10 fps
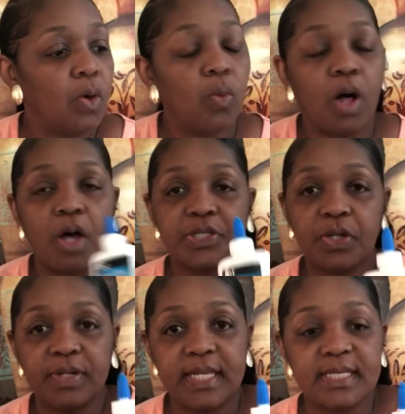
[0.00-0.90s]
We'll
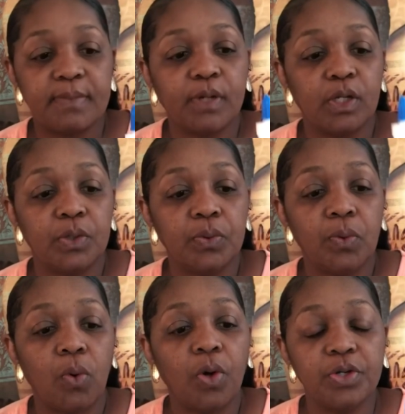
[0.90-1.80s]
also need some
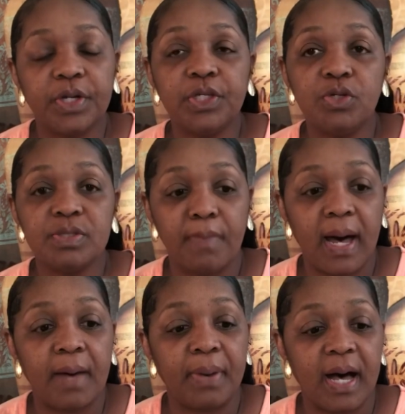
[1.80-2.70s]
glue, or you can use
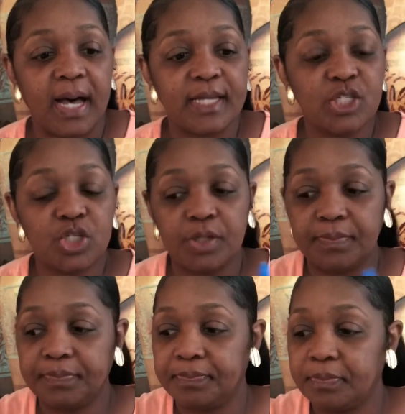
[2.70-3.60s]
Mod Podge,
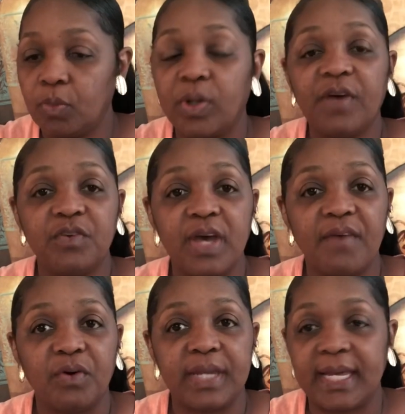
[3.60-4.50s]
whatever you
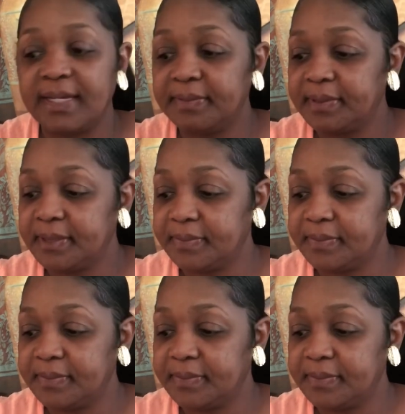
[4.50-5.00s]
have on hand.